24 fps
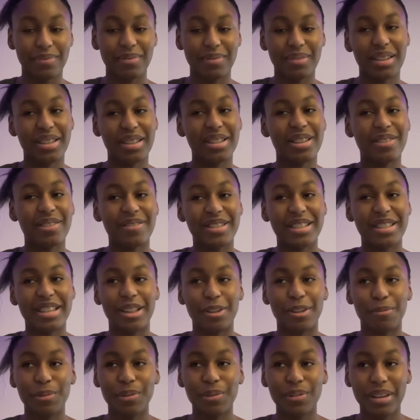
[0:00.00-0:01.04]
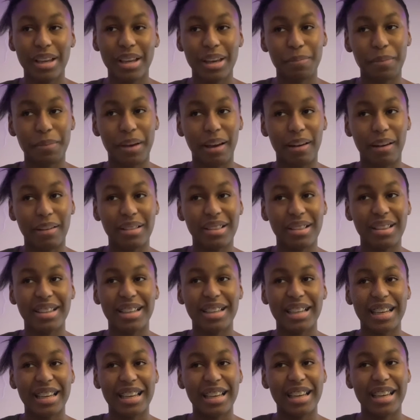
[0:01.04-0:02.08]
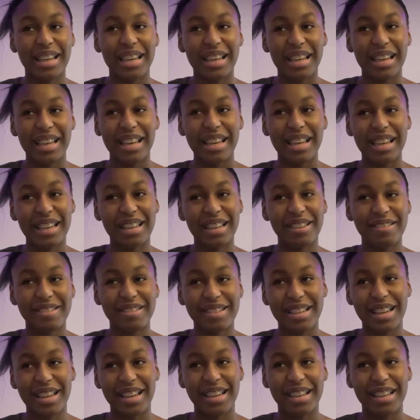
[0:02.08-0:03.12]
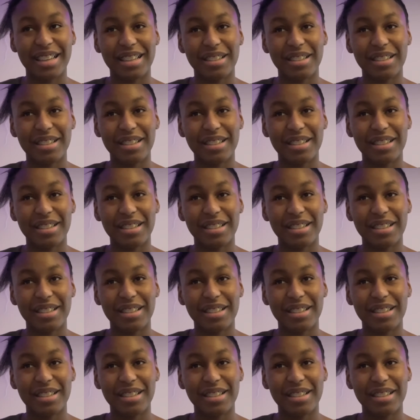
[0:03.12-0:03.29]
And so when Sailor Moon came out, it was like,